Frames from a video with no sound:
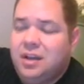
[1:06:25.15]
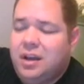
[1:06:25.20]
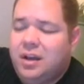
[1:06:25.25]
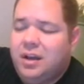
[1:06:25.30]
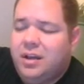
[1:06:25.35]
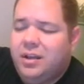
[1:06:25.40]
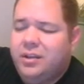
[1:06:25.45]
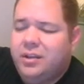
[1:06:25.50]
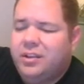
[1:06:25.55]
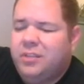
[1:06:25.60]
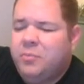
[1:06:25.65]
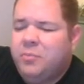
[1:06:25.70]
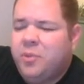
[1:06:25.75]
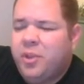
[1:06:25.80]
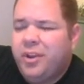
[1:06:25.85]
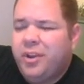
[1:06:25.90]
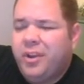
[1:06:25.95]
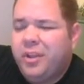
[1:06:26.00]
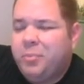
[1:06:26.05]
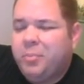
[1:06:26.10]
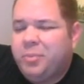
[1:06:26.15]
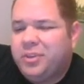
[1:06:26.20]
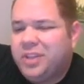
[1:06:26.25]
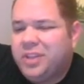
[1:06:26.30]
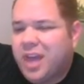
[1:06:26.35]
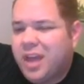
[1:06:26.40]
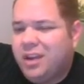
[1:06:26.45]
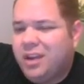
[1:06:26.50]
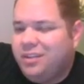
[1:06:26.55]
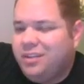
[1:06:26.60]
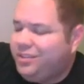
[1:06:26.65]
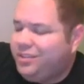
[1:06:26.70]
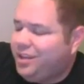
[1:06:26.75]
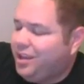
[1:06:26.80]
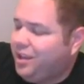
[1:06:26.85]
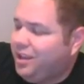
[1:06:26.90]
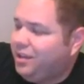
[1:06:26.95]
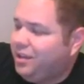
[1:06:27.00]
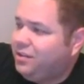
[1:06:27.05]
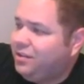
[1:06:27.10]
community planted
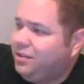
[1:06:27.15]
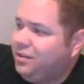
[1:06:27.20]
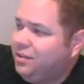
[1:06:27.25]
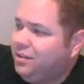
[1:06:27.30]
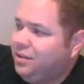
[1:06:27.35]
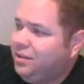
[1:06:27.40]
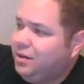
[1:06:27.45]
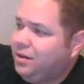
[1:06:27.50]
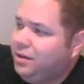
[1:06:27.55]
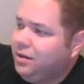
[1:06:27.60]
tank